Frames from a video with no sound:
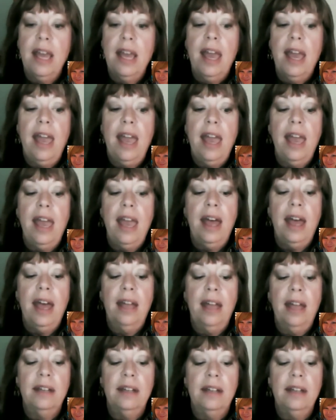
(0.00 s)

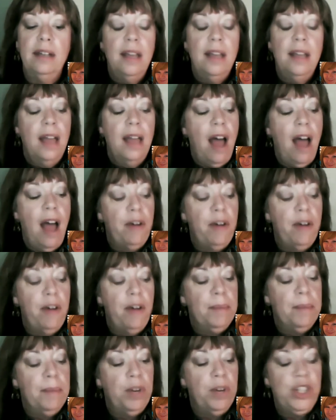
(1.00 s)
and I
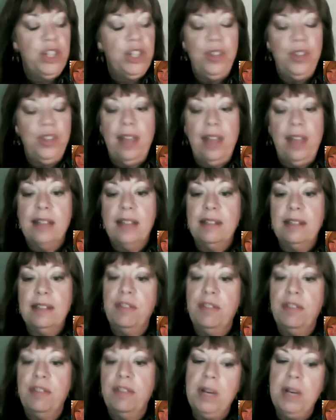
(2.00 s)
remember in
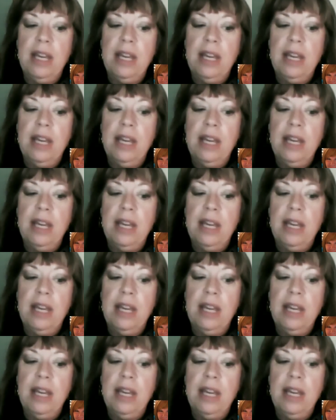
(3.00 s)
2003